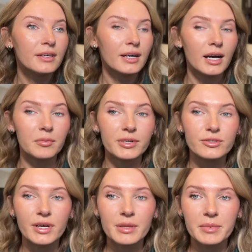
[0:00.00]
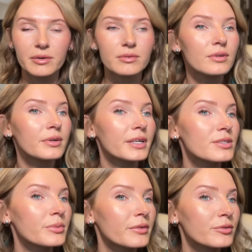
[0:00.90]
I'm gonna try them out. All right,
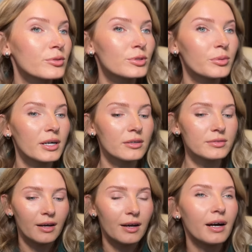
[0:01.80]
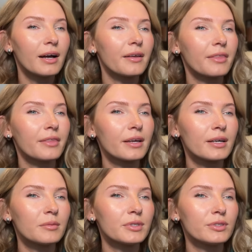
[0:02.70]
so we have two 12s. I think
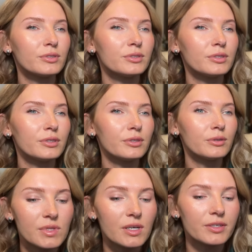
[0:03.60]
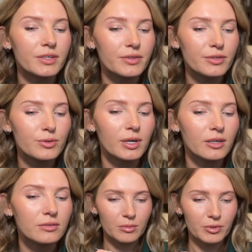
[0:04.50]
I'm gonna do another
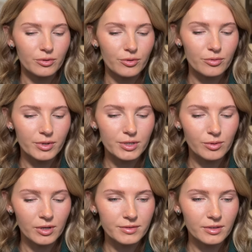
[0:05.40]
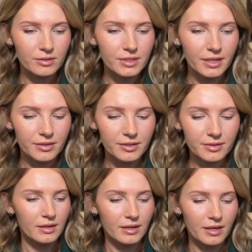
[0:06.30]
12. I'm gonna do three 12s all together,
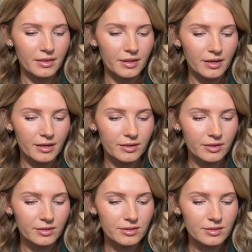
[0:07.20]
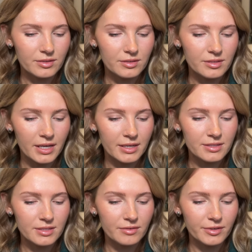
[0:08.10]
and then
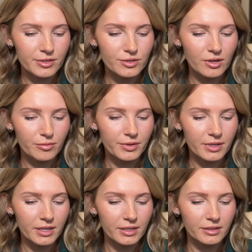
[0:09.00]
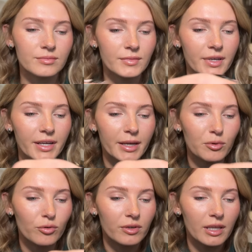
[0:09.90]
10s and finish off with an 8. And I am
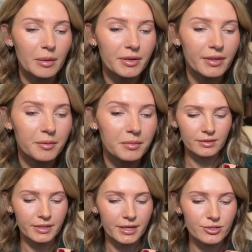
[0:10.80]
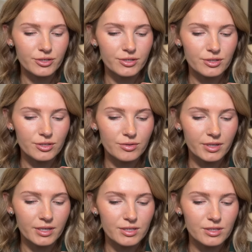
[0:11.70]
overlapping them, the edges, just so
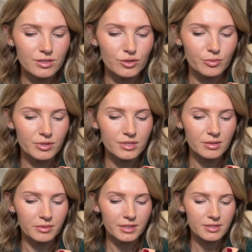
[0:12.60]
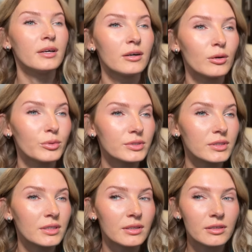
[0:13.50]
that it's super seamless. Almost
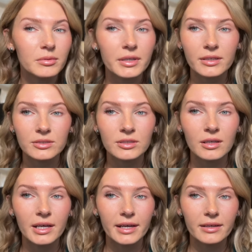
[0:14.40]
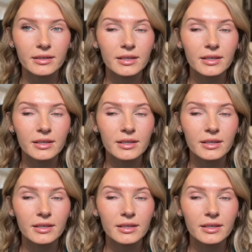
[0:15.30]
looks a little bit like a doll eye.